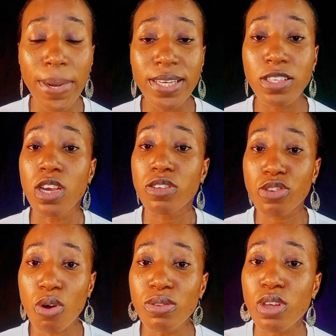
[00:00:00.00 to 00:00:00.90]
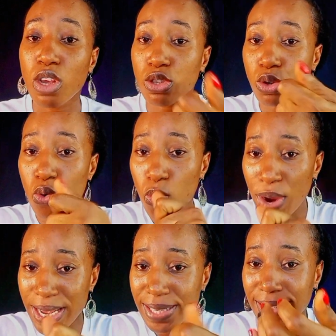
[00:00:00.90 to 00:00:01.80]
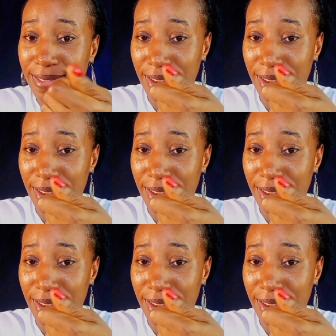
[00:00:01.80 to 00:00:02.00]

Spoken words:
Please don't squeeze